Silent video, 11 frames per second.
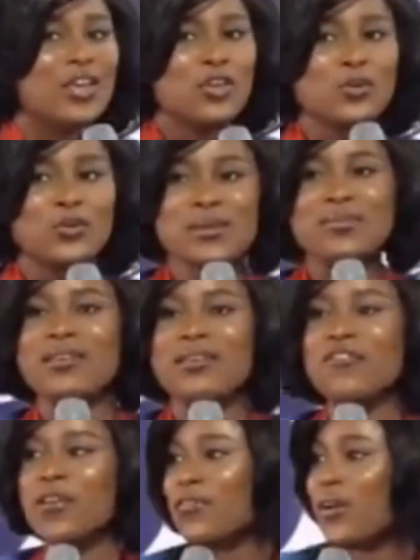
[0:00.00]
something, a
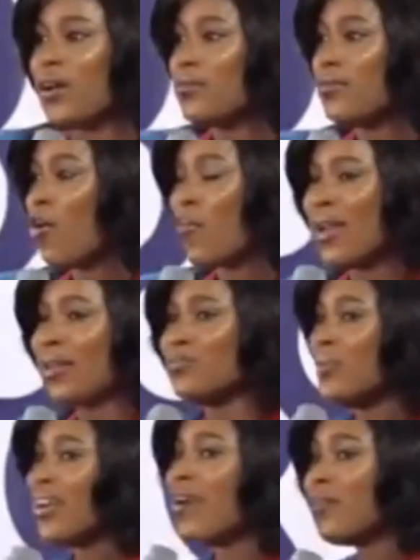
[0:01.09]
favor, or
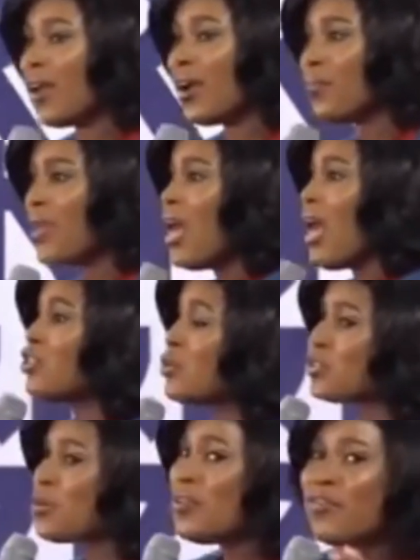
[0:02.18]
my career. And so it
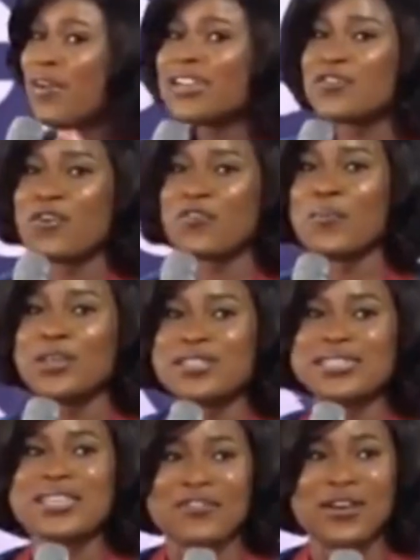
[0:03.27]
was going to be very difficult for me to
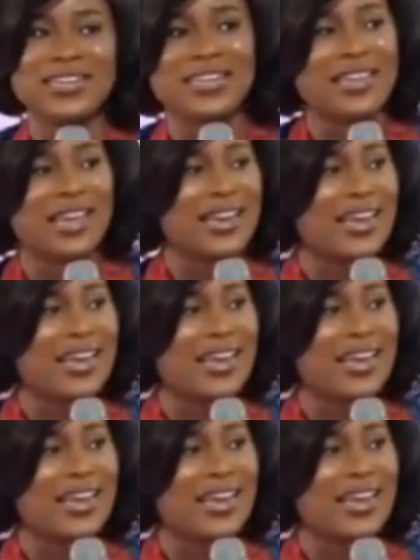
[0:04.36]
say finally that